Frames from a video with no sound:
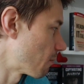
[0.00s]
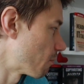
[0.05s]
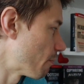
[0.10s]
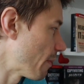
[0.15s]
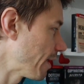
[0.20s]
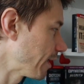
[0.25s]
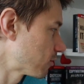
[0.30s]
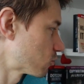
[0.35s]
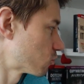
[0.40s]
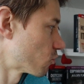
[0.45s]

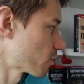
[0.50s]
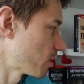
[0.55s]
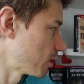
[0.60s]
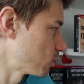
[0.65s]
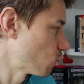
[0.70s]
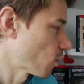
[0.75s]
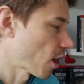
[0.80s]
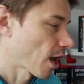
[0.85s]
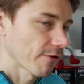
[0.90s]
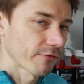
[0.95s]
Make sure that
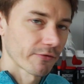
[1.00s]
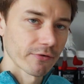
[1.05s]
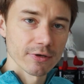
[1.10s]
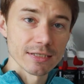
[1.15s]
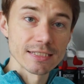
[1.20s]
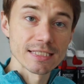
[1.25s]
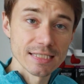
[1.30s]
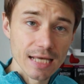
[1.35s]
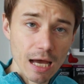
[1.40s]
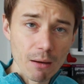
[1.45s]
you have
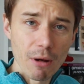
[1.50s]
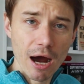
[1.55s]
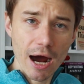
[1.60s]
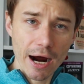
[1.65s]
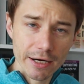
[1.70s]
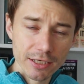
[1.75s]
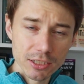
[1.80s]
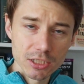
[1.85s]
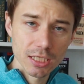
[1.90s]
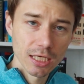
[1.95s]
some
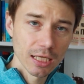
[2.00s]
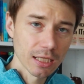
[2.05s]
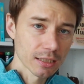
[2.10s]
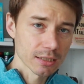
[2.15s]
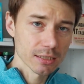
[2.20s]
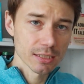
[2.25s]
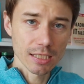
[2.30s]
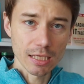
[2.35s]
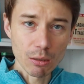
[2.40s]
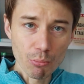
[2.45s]
hard
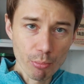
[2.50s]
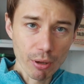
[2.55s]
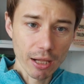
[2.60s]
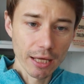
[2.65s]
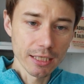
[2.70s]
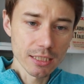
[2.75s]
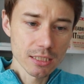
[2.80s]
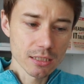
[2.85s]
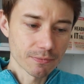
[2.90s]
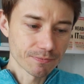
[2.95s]
skills in
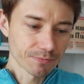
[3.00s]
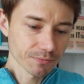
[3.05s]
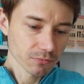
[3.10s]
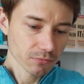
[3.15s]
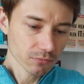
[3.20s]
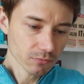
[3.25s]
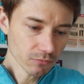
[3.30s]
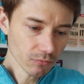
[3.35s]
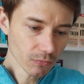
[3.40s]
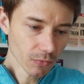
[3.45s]
place
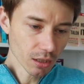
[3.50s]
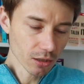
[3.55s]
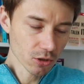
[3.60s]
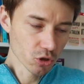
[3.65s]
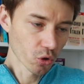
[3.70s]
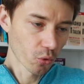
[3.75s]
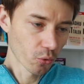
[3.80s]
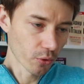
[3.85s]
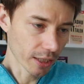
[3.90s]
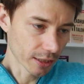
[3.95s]

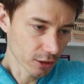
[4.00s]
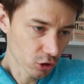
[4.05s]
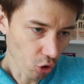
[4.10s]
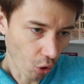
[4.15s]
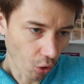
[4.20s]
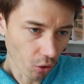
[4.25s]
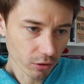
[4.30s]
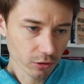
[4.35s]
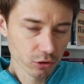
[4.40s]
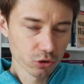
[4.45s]
so you can
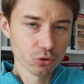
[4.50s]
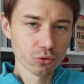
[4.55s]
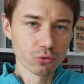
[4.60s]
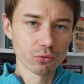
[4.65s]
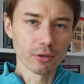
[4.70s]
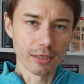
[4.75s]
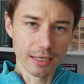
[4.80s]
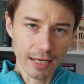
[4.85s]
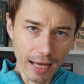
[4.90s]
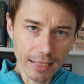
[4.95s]
talk
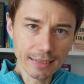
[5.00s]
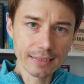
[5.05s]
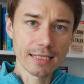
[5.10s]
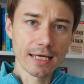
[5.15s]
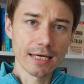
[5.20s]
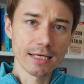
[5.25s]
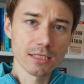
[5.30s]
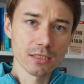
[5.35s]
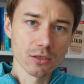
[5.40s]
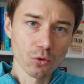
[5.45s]
to
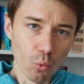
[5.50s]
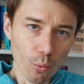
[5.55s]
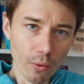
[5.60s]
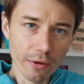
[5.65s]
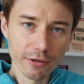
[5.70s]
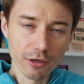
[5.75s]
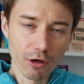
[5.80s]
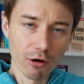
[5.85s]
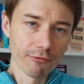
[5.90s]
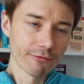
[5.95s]
candidates
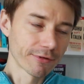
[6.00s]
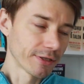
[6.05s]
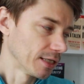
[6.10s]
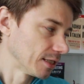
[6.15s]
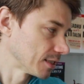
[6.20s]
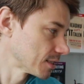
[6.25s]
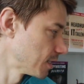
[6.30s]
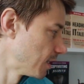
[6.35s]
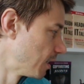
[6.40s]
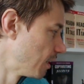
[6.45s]
with
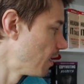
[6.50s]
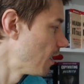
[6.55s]
confidence.